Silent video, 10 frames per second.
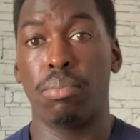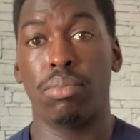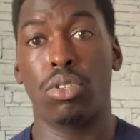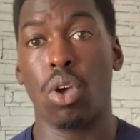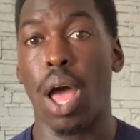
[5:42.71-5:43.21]

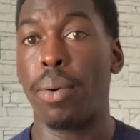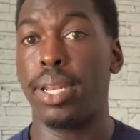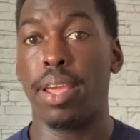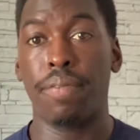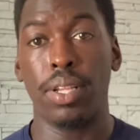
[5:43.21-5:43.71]
So I would
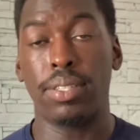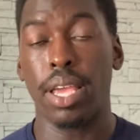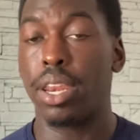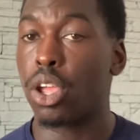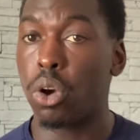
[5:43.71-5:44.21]
definitely
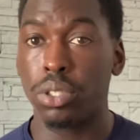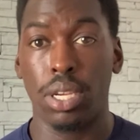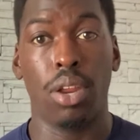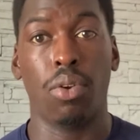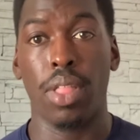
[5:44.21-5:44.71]
say
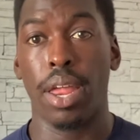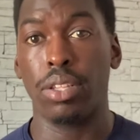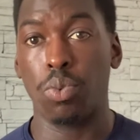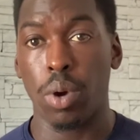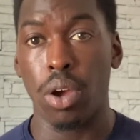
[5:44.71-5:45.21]
negotiate on that as
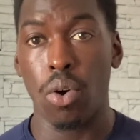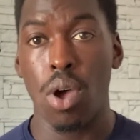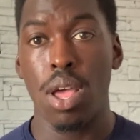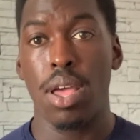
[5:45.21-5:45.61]
well.